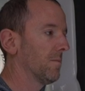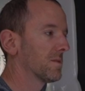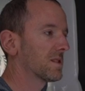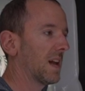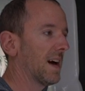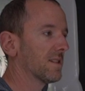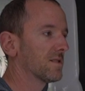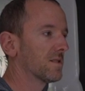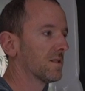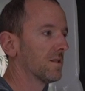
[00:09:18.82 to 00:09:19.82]

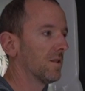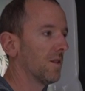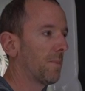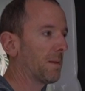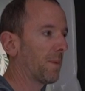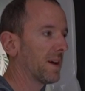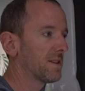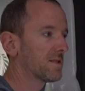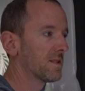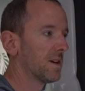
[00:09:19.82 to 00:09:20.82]
slats on the bed
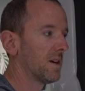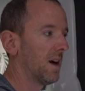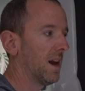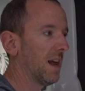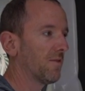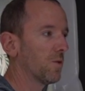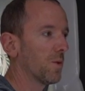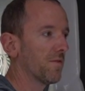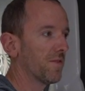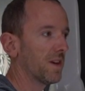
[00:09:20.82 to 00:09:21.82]
base are level
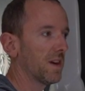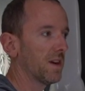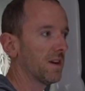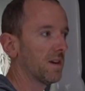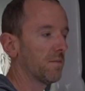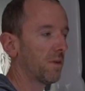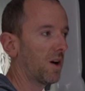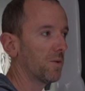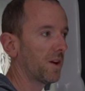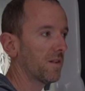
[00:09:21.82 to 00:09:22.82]
with the
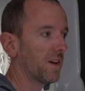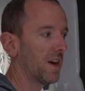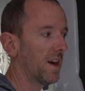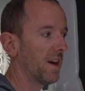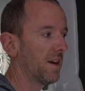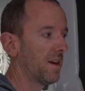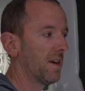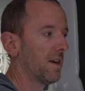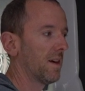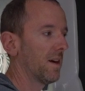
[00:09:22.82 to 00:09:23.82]
plywood over here.
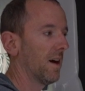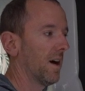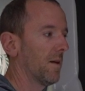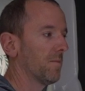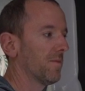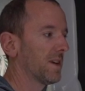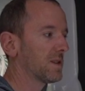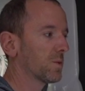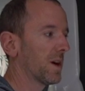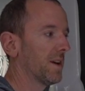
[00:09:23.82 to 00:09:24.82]

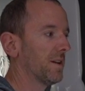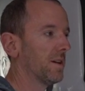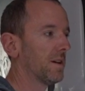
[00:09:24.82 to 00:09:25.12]
These will then